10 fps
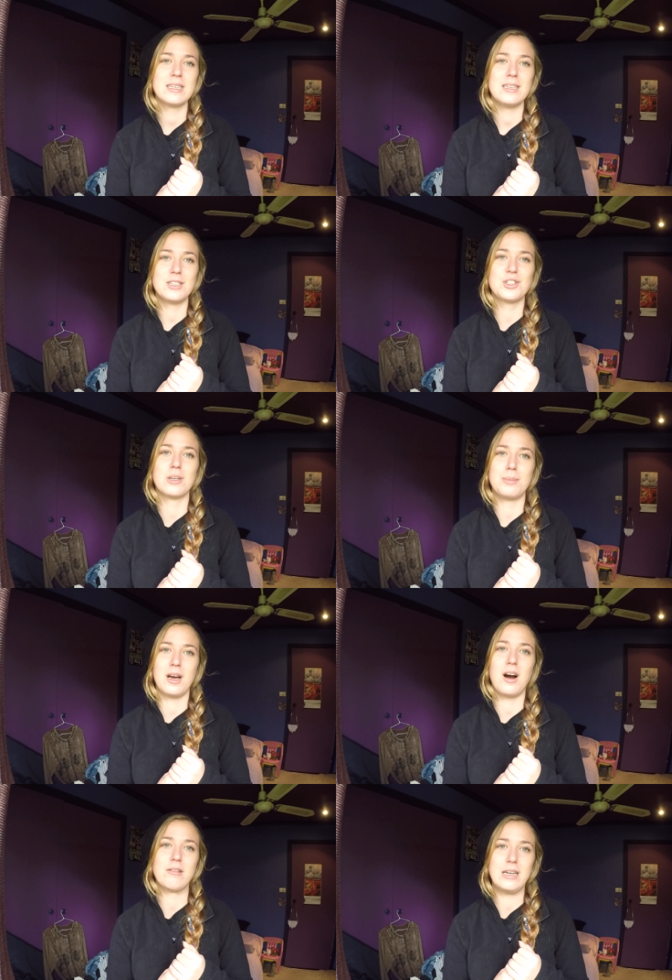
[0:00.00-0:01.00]
It should be
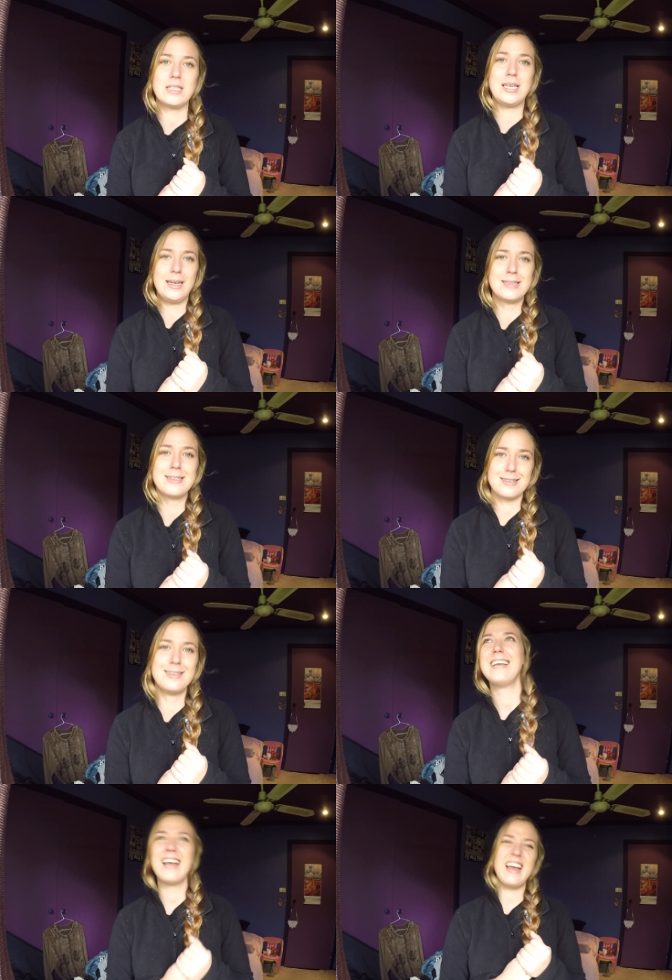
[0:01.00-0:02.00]
R rated.
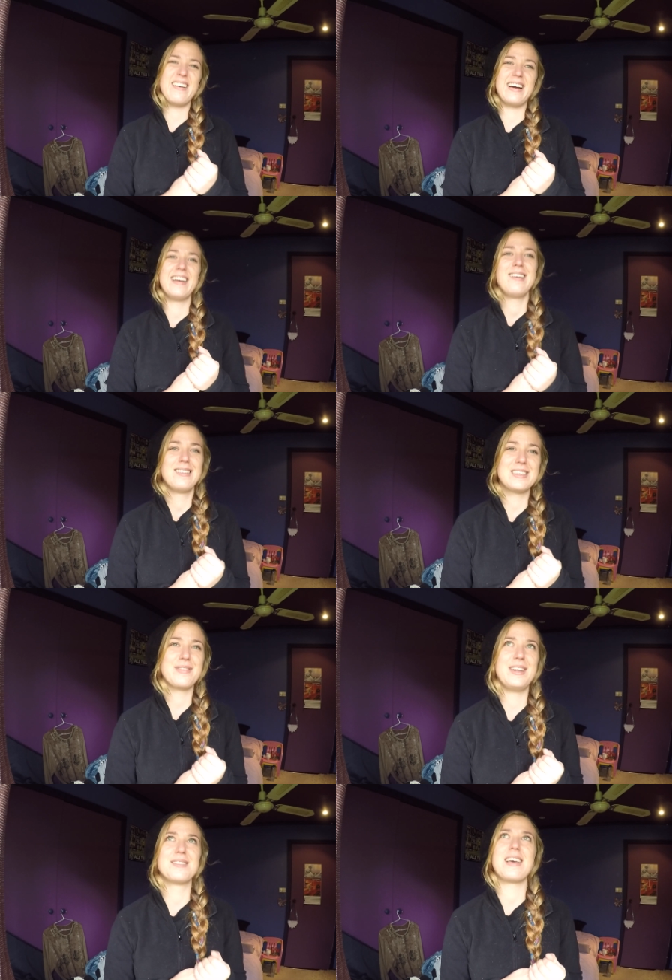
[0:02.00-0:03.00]
Anyway, this
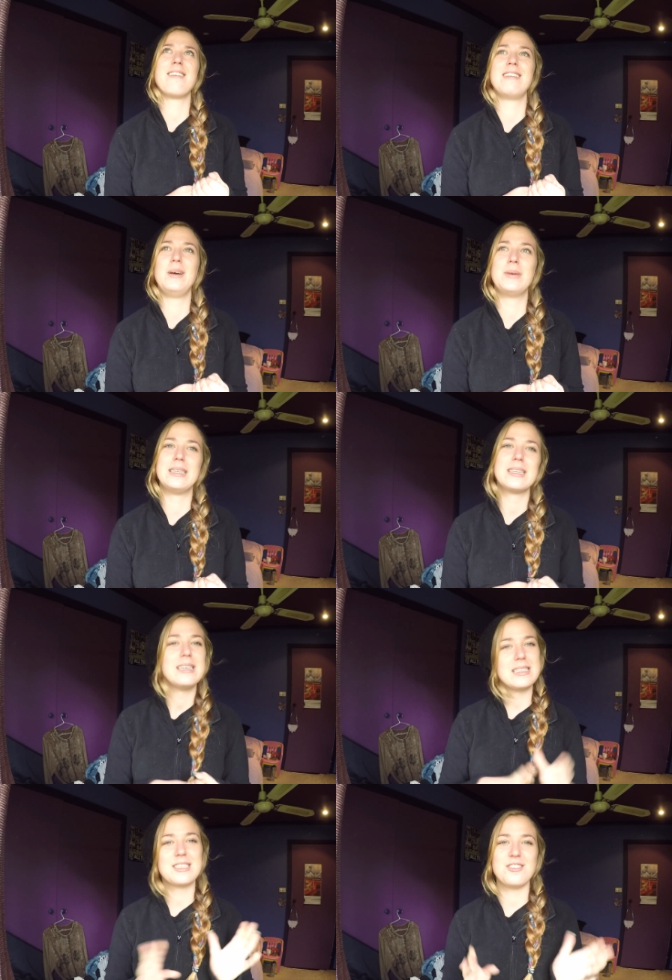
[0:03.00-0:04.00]
video is getting really weird.
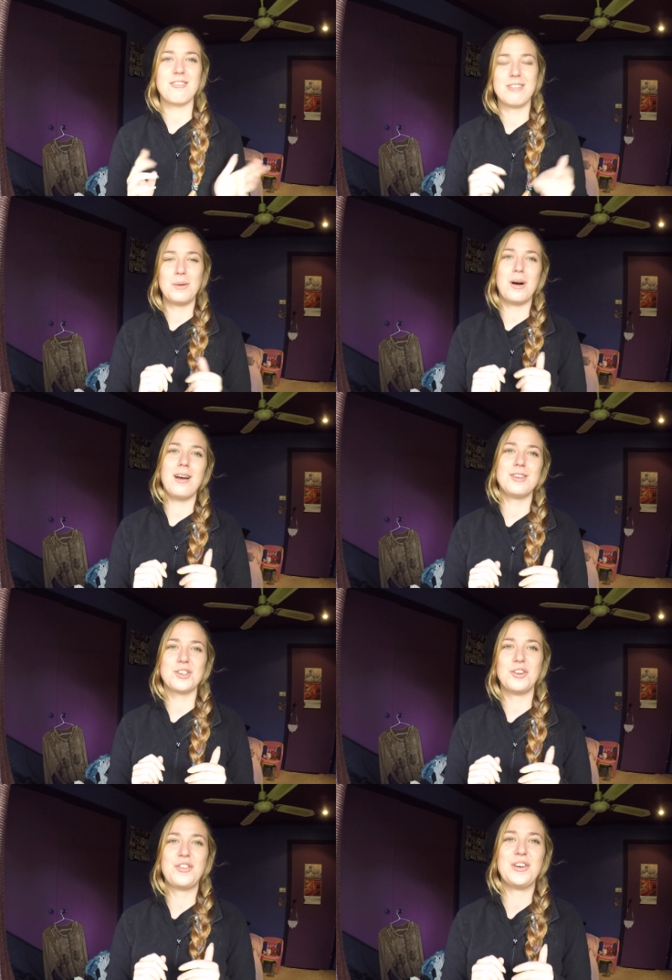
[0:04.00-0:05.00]
It's generally why I
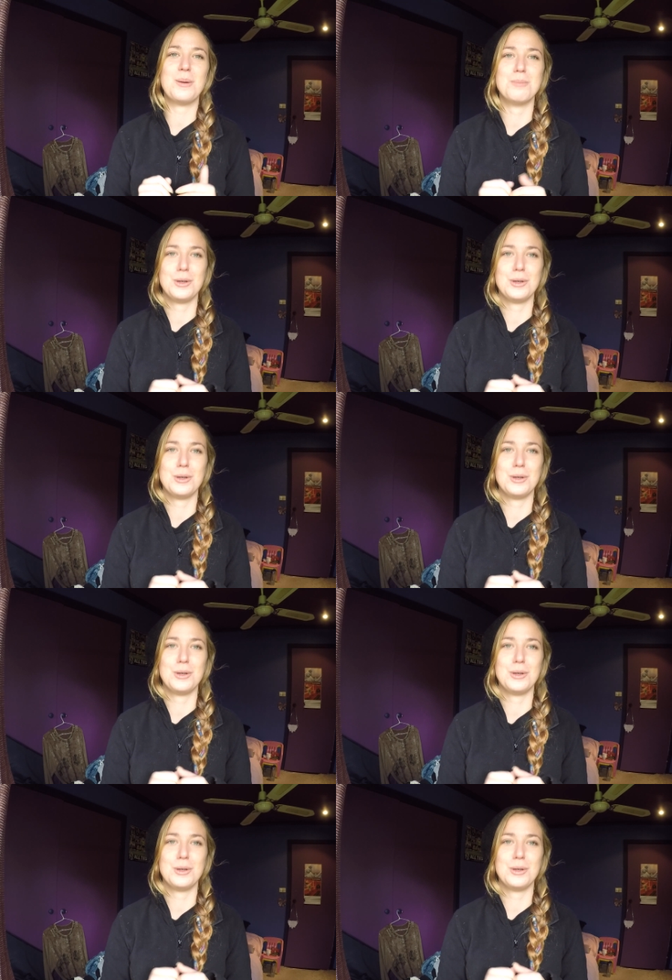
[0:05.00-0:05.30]
don't film